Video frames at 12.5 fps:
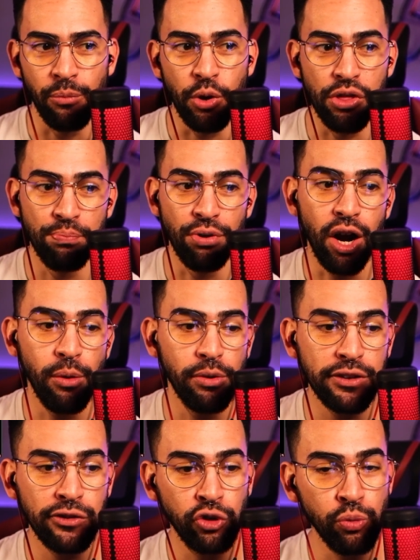with
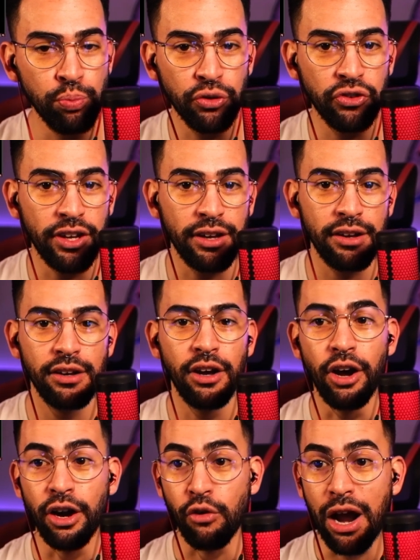probably super sick
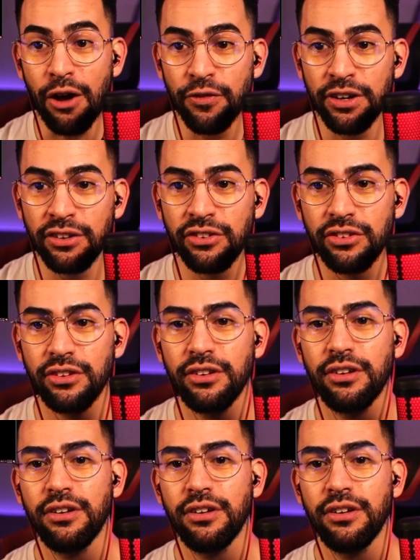uh, graphics